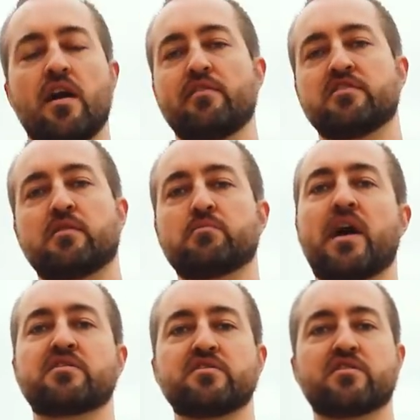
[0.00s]
I have a double
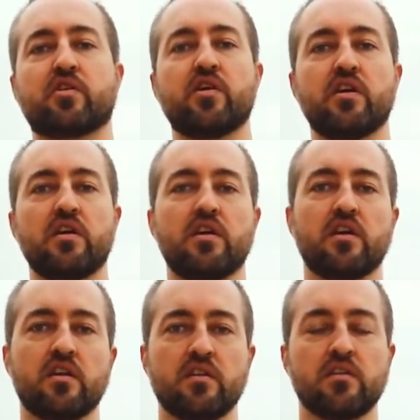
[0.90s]
master's degree
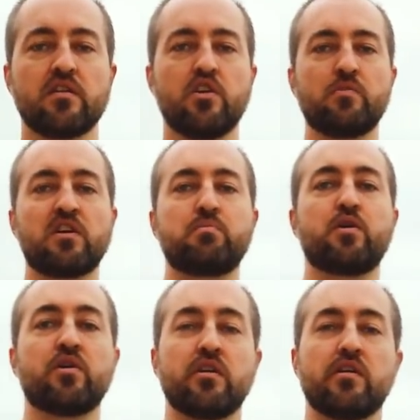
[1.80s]
in
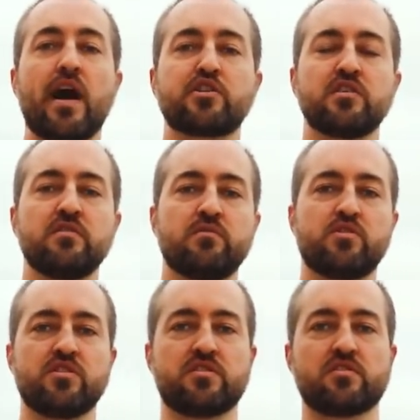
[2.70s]
human-computer interaction,
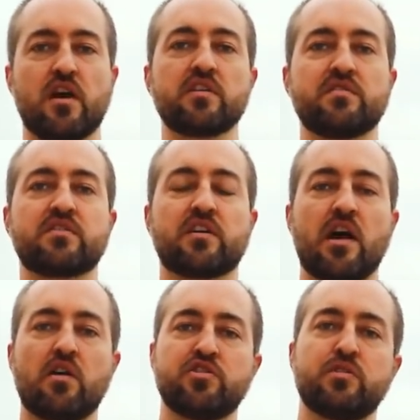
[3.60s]
which is cognitive
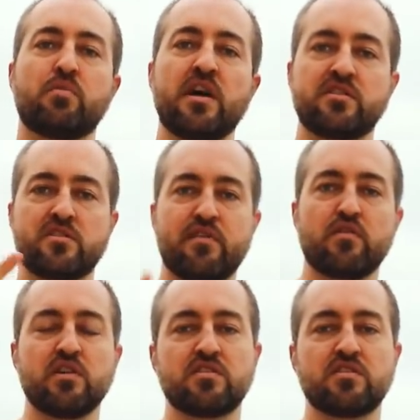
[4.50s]
psychology applied to software and